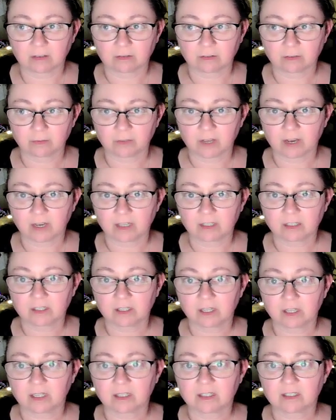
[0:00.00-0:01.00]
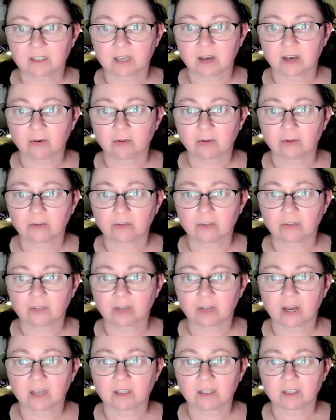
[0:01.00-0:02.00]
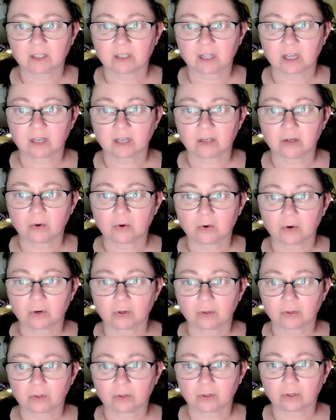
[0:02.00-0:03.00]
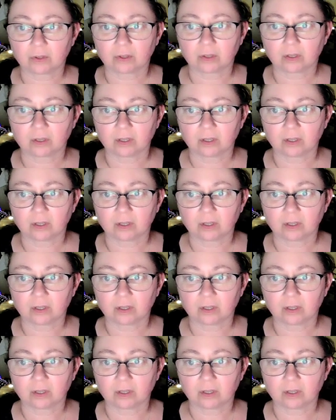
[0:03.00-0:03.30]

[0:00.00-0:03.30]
from the ice clad south to the ice clad north,